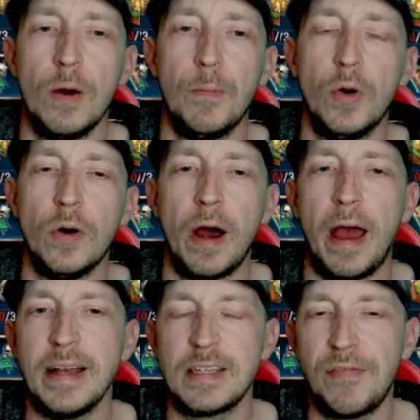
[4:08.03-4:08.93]
but
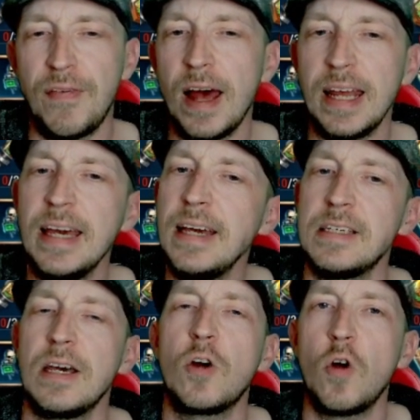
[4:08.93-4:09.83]
it's a fairly
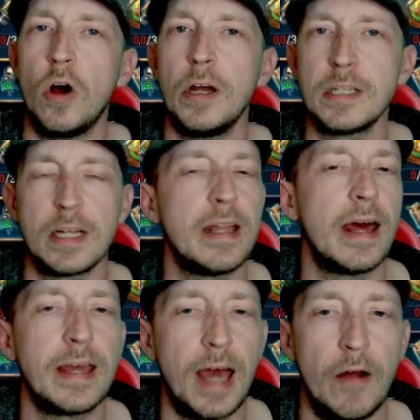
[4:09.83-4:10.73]
easier grind
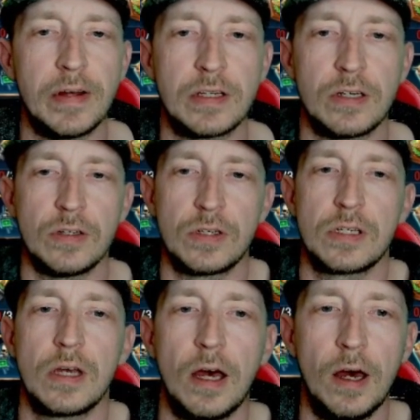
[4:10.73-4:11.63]
than characters.